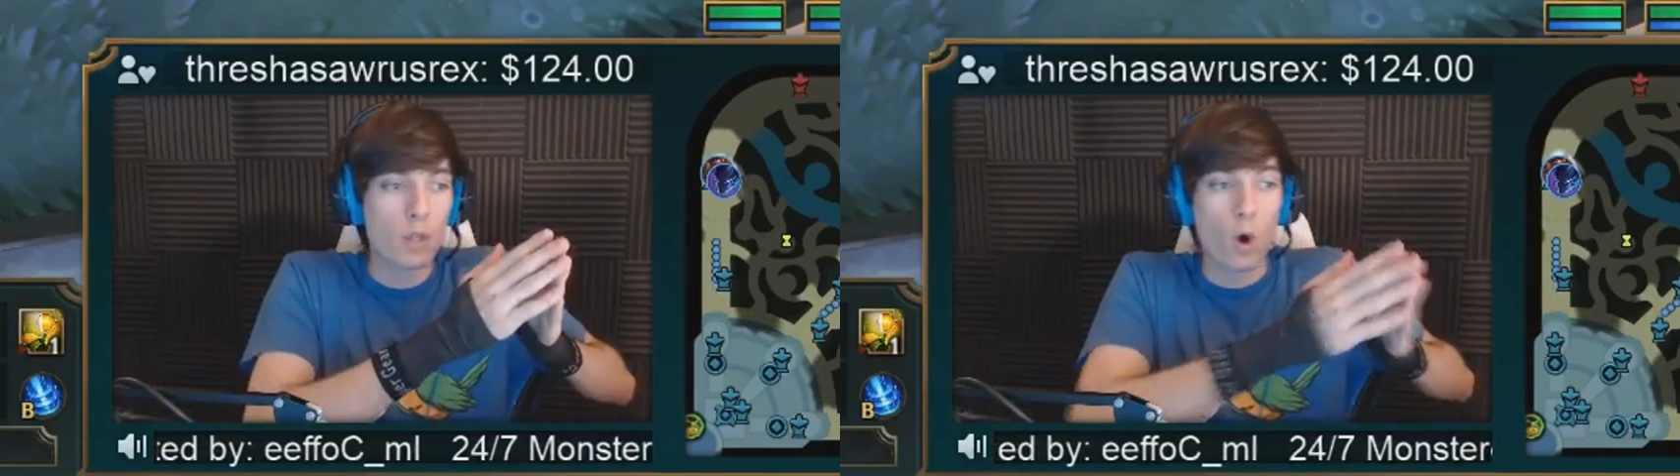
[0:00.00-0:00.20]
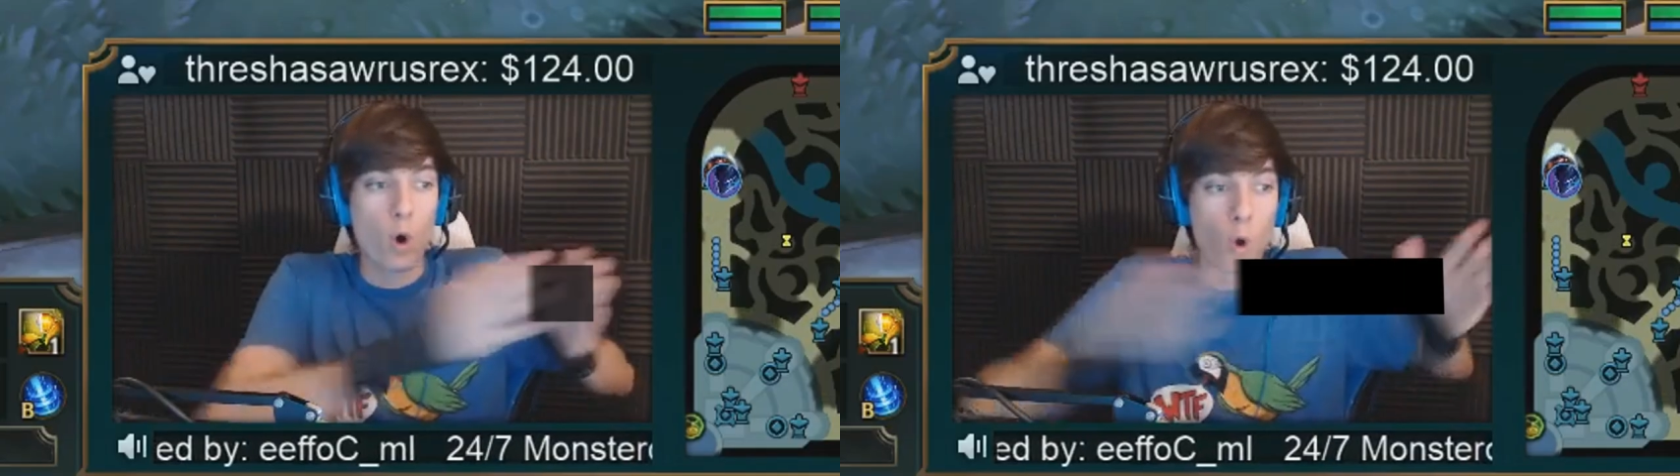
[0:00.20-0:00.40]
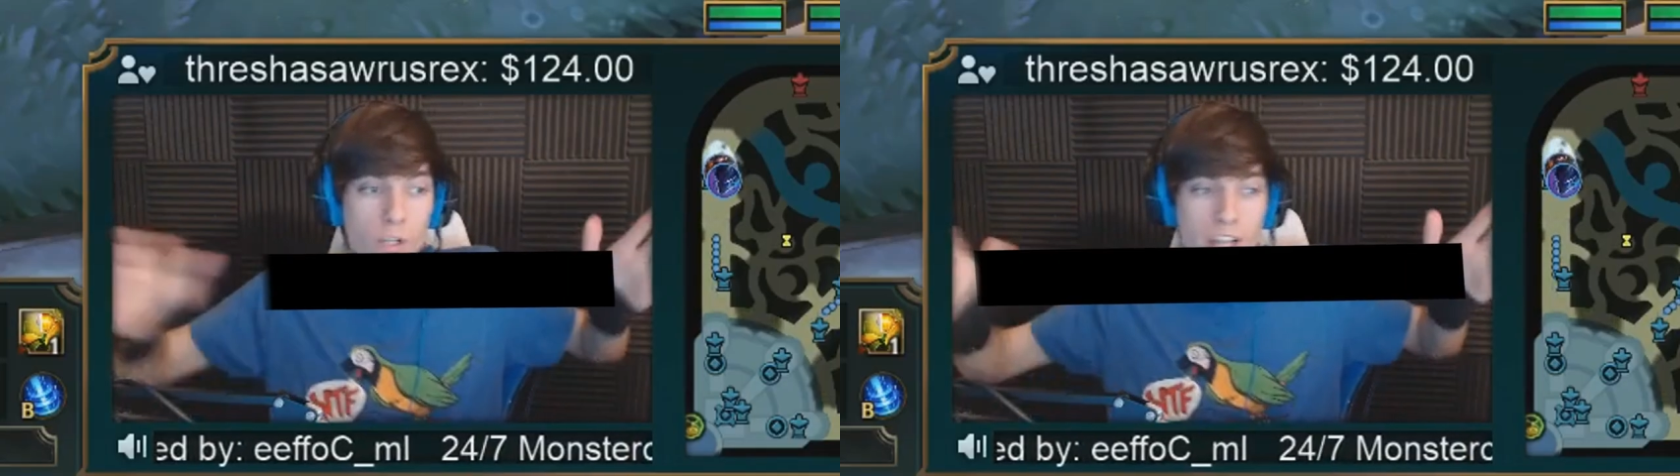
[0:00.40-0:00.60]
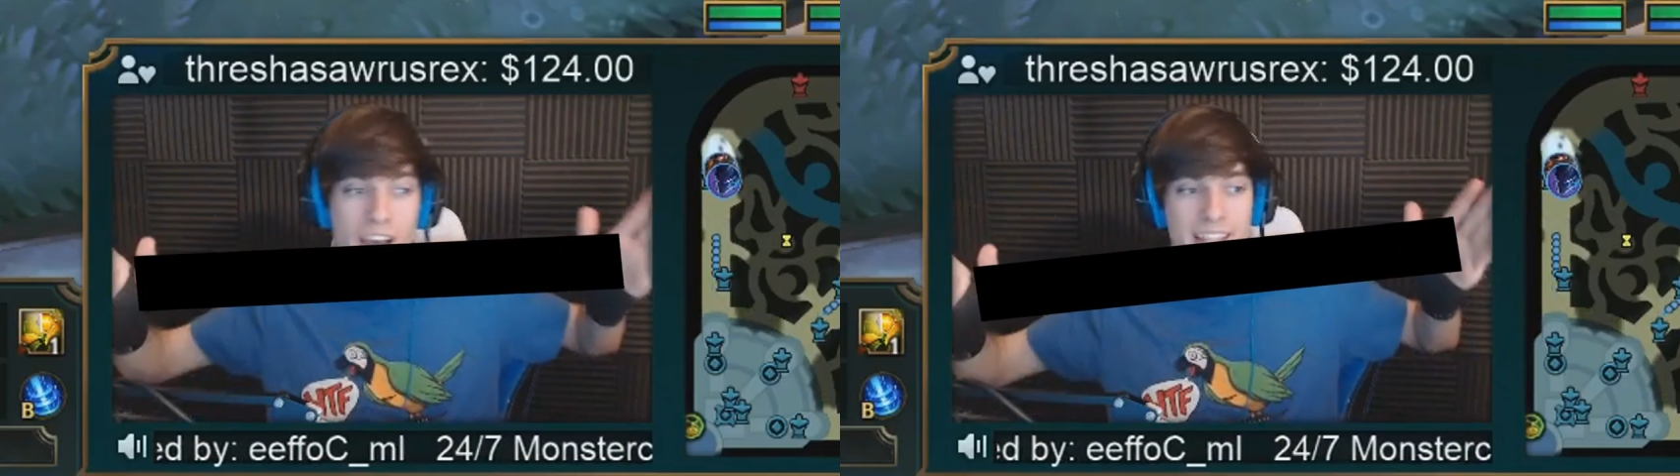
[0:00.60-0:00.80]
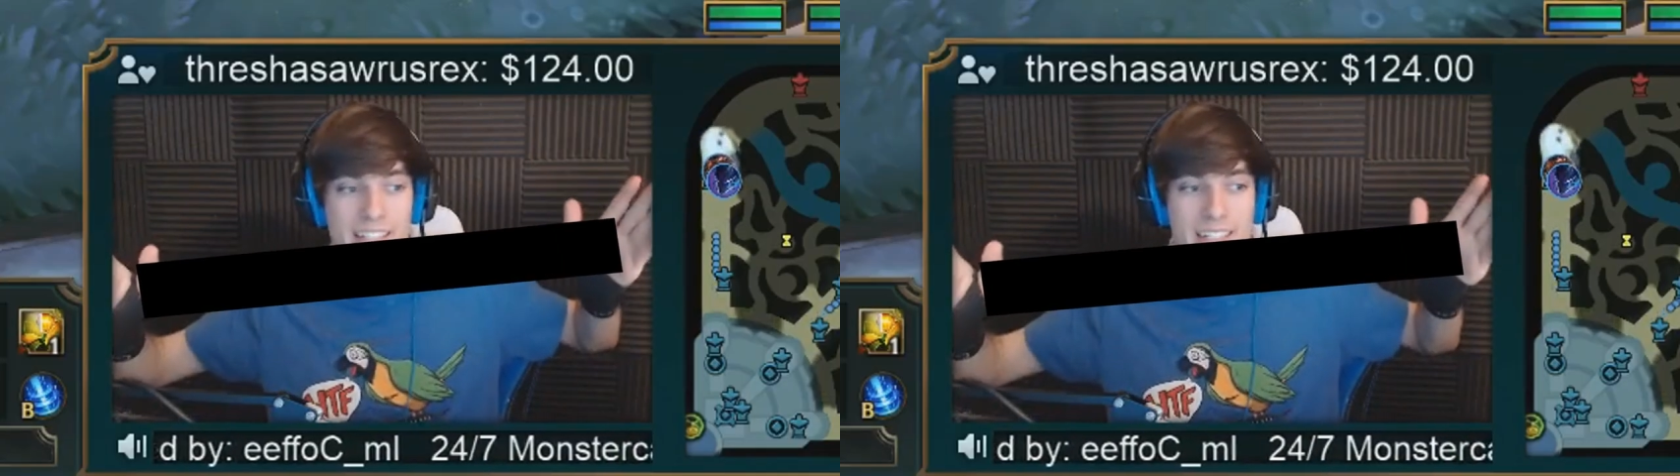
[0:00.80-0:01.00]
the whole
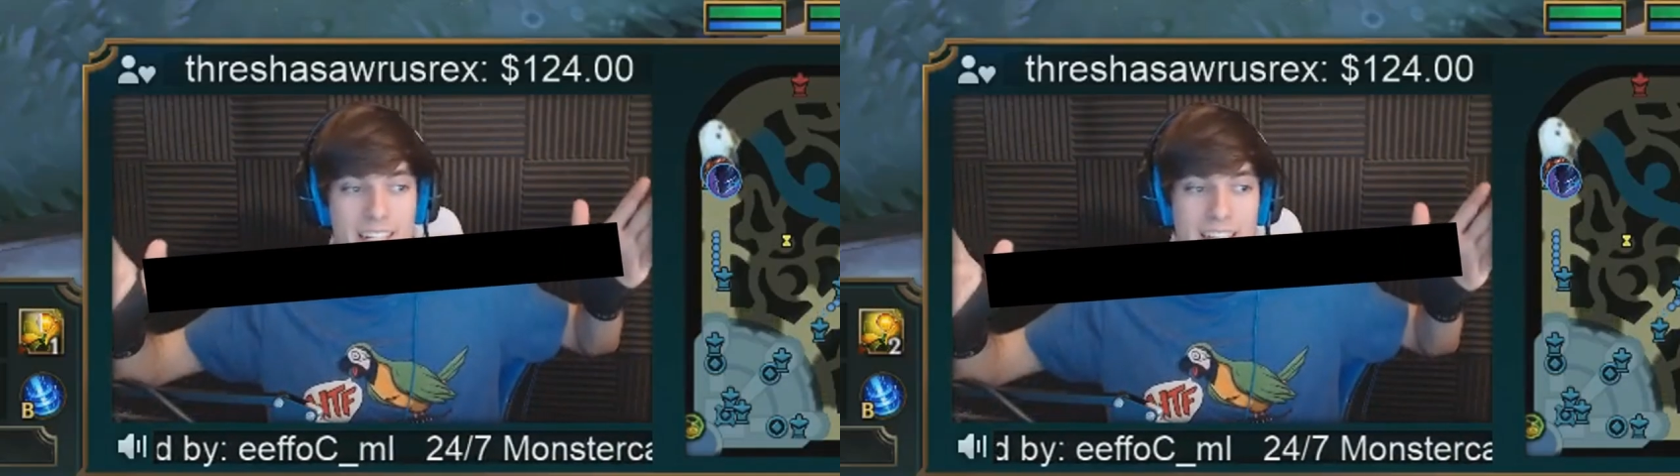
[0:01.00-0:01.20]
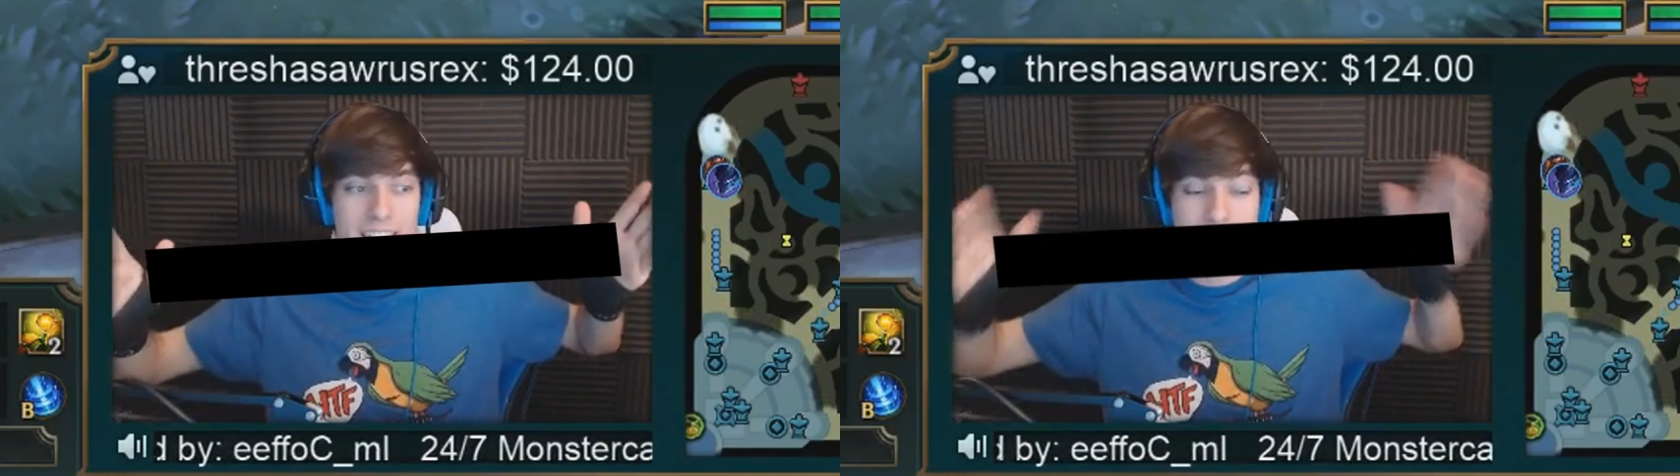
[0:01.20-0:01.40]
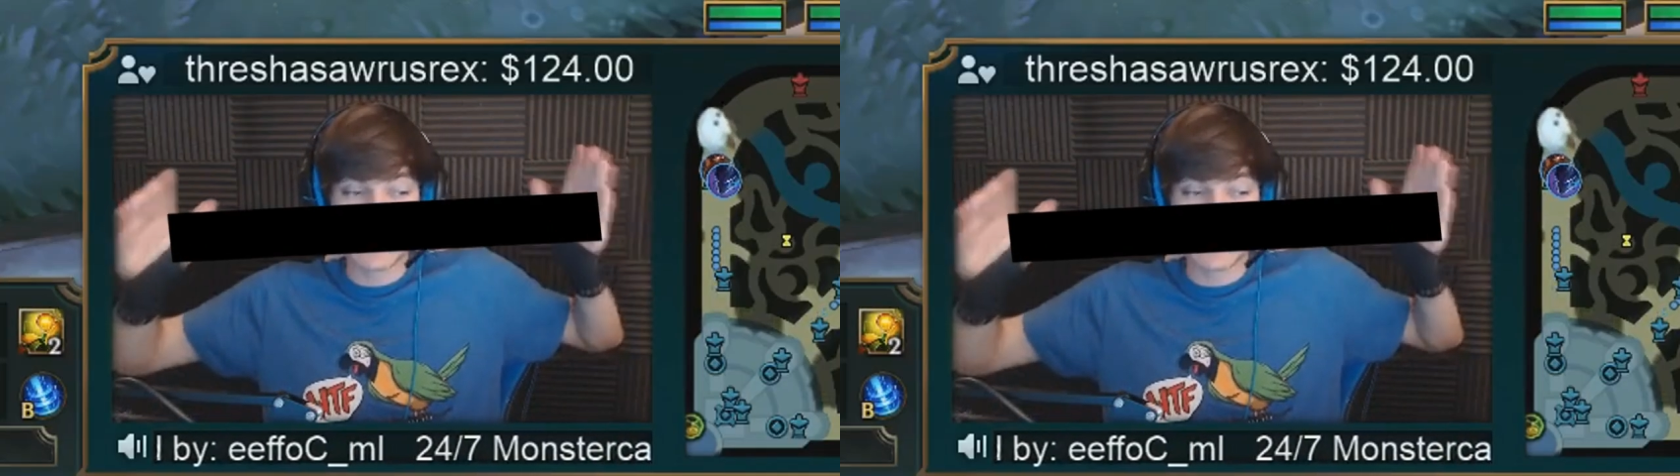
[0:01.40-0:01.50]
night to